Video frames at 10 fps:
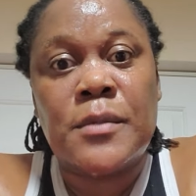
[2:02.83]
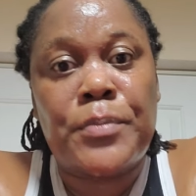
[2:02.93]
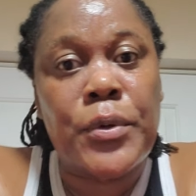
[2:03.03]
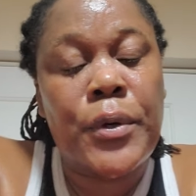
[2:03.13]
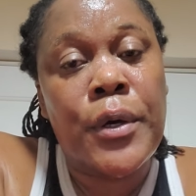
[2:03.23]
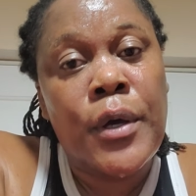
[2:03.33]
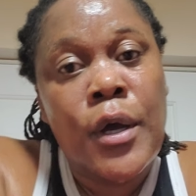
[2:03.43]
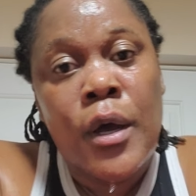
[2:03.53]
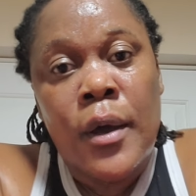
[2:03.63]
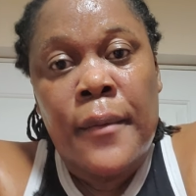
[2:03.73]
the pro,
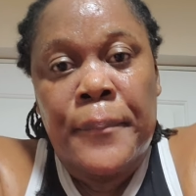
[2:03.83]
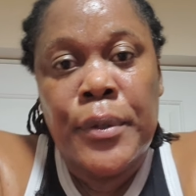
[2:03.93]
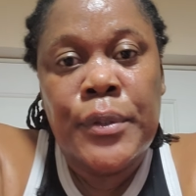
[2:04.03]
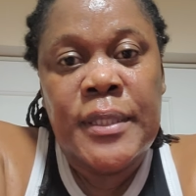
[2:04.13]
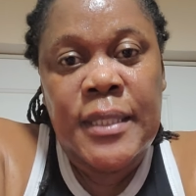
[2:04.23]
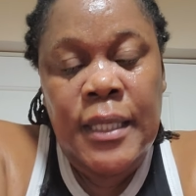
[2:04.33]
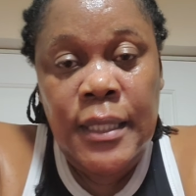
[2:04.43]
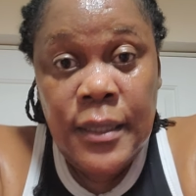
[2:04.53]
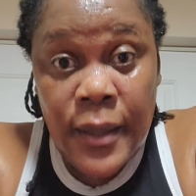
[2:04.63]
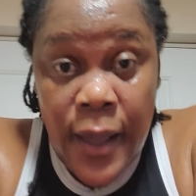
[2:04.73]

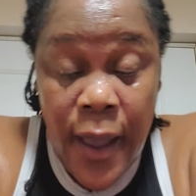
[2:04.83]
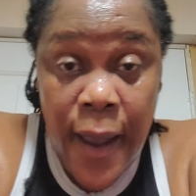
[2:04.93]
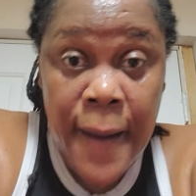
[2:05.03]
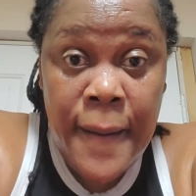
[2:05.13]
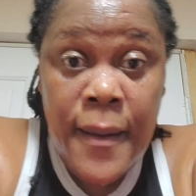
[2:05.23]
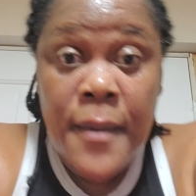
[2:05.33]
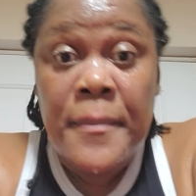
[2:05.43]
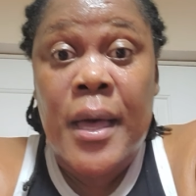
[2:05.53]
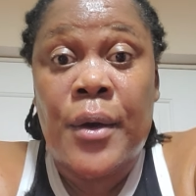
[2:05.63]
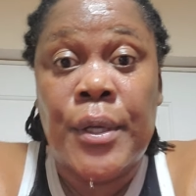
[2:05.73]
protein
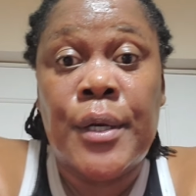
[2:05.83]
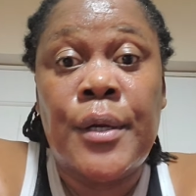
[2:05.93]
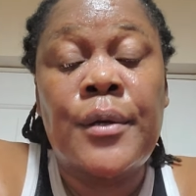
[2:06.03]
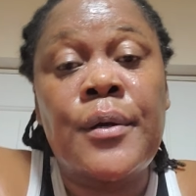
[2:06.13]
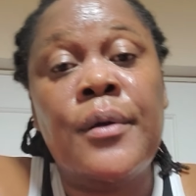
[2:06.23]
powder,